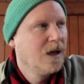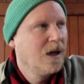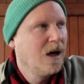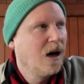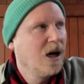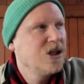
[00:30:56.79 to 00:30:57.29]

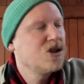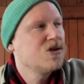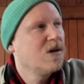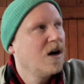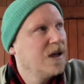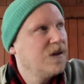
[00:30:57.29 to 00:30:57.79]
I
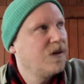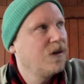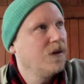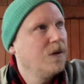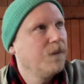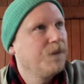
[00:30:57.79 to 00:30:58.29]
try
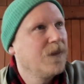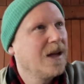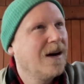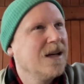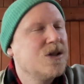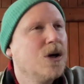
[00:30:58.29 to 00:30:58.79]
to,
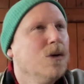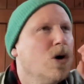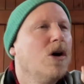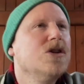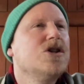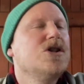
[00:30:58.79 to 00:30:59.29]
I don't
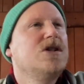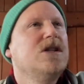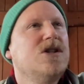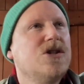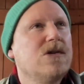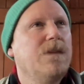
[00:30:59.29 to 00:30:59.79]
consciously
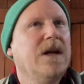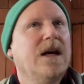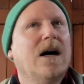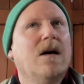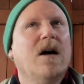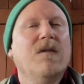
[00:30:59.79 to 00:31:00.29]
strip it
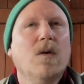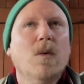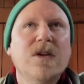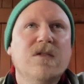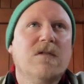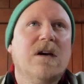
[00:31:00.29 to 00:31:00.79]
out. I've
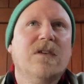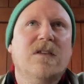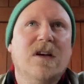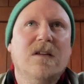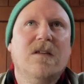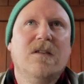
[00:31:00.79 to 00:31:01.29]
always
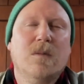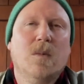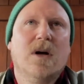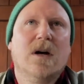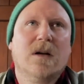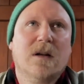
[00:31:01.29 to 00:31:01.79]
gravitated to
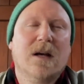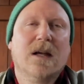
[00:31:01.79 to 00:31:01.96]
work like